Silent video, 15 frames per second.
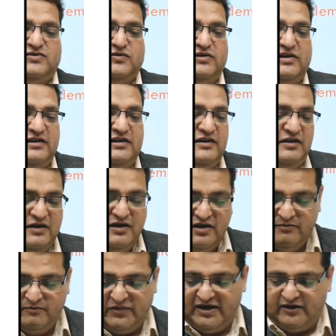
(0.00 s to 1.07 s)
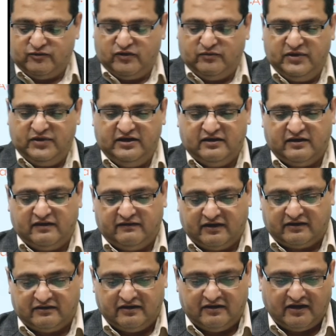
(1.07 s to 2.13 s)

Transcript: only the plaint could be rejected.